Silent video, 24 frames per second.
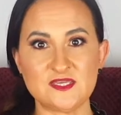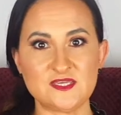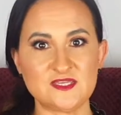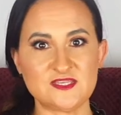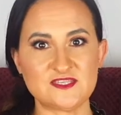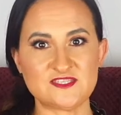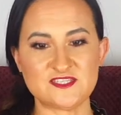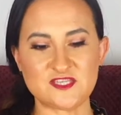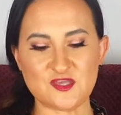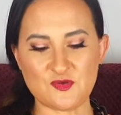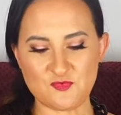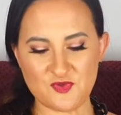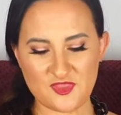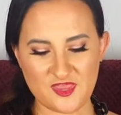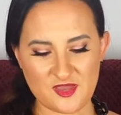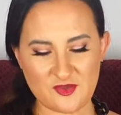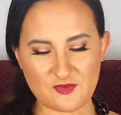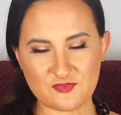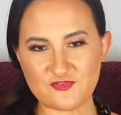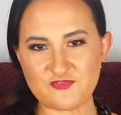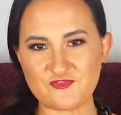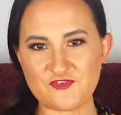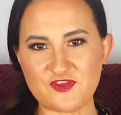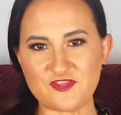So
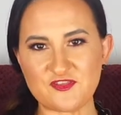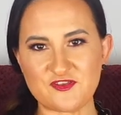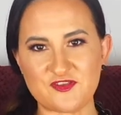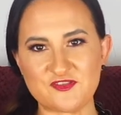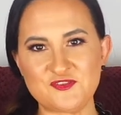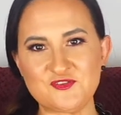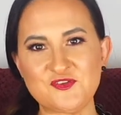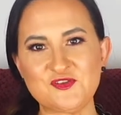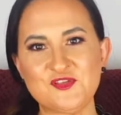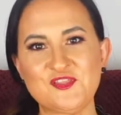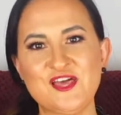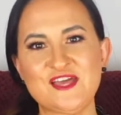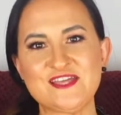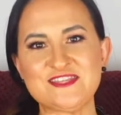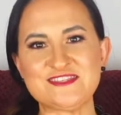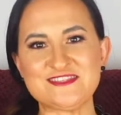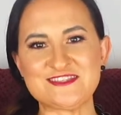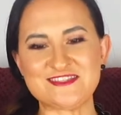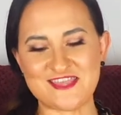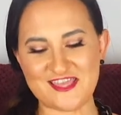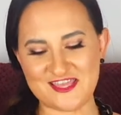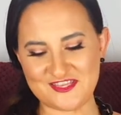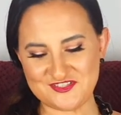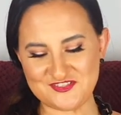without further ado, let's
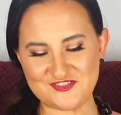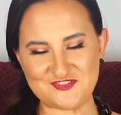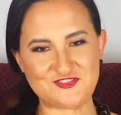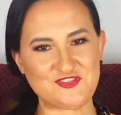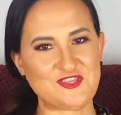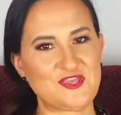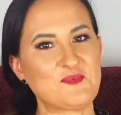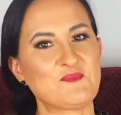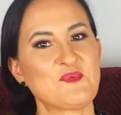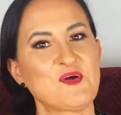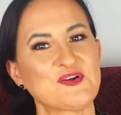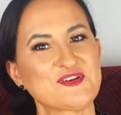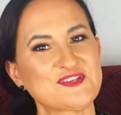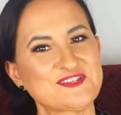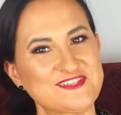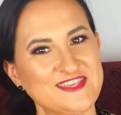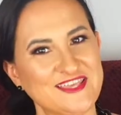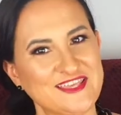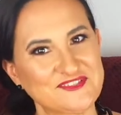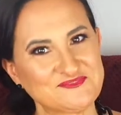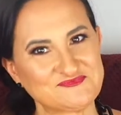get to the unboxing.